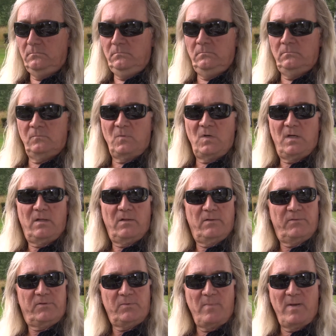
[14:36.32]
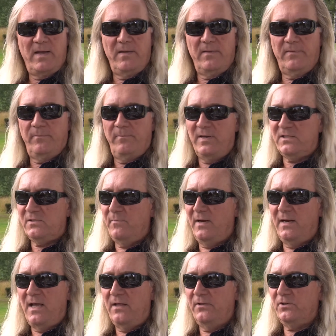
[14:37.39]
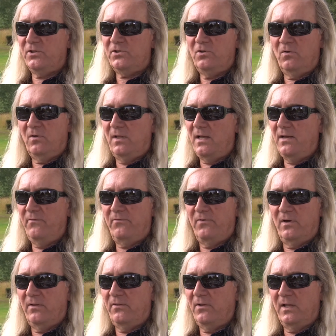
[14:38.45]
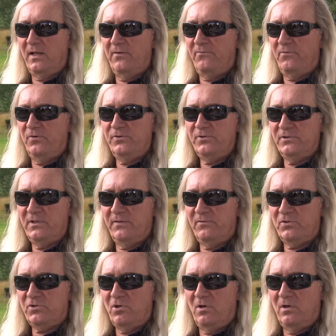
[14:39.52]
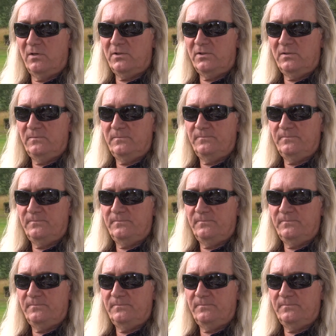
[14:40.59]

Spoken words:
Well, to my best of my knowledge, there's no other live versions of the songs.